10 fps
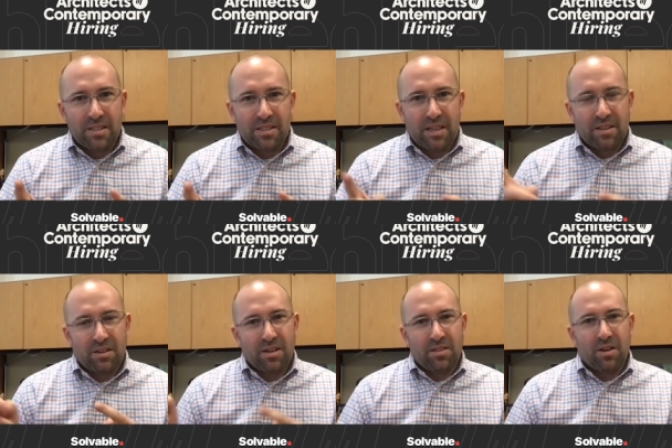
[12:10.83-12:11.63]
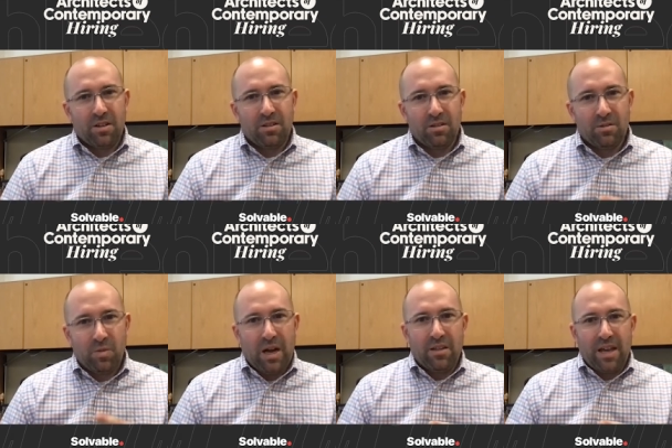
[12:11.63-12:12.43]
And I sat there and I thought,
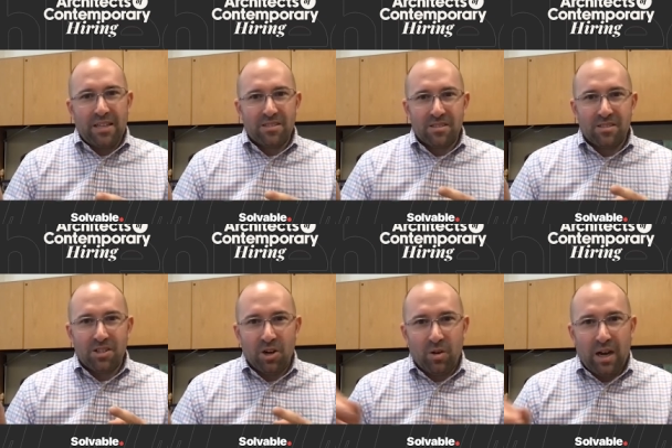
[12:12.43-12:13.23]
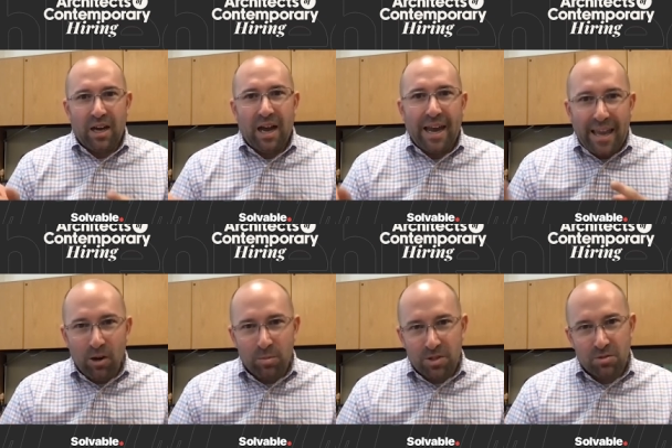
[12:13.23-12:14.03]
wow, that's, I
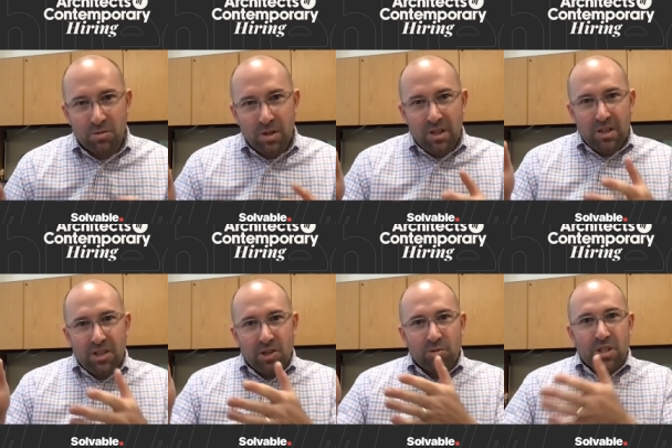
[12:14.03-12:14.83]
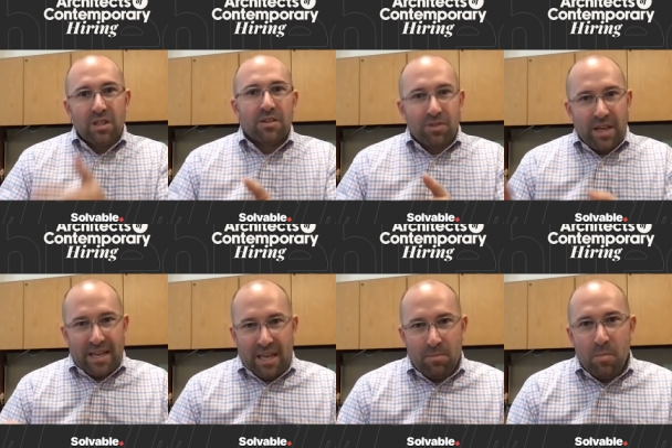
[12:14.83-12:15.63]
helped to, deliver
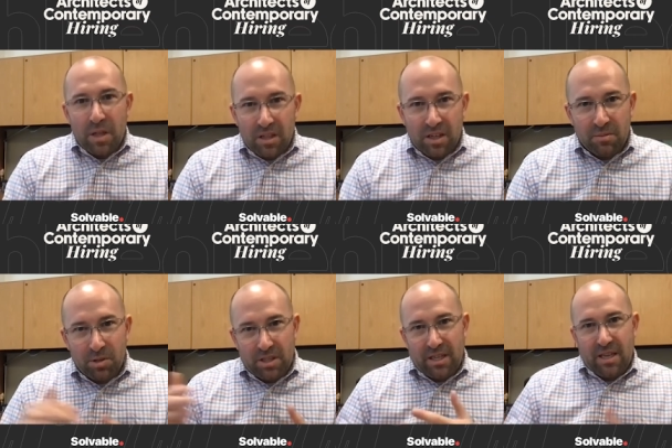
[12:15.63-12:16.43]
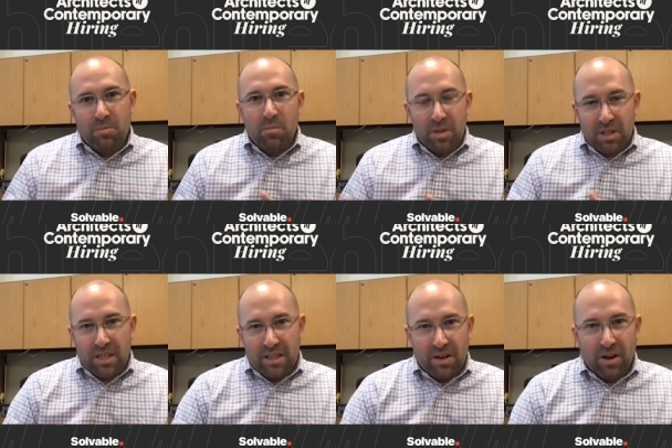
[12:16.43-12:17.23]
that capability and put that
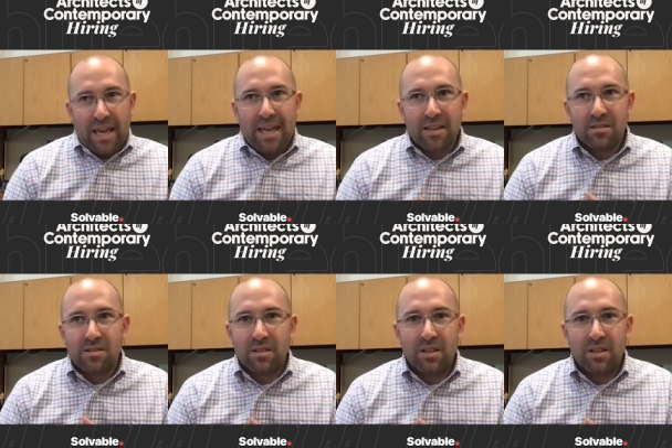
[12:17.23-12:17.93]
capability in their hands.